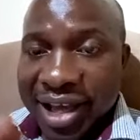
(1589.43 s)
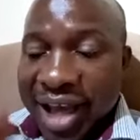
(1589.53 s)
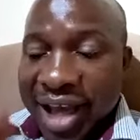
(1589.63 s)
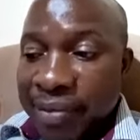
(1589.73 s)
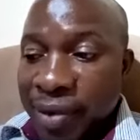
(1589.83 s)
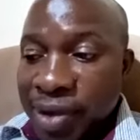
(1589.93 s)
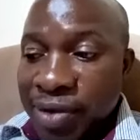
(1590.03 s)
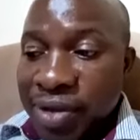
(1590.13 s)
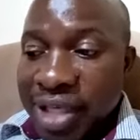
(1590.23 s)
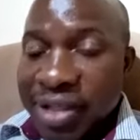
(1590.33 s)
I'm going to
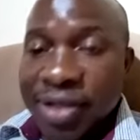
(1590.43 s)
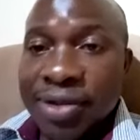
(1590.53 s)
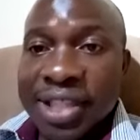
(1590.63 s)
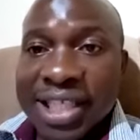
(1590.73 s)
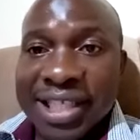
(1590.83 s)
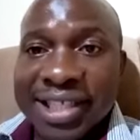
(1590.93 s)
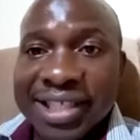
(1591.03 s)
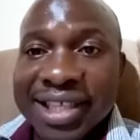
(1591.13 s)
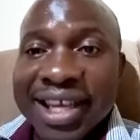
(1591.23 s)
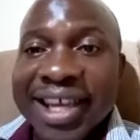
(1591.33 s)
get into this
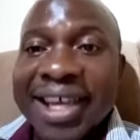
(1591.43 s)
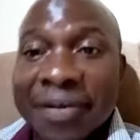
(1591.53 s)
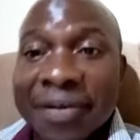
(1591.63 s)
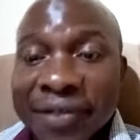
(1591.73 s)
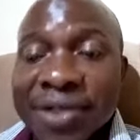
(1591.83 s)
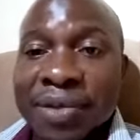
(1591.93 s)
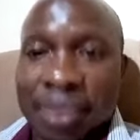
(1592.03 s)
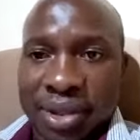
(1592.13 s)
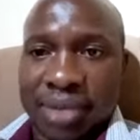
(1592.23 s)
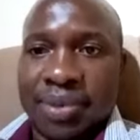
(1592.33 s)
if it's
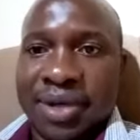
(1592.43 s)
possible.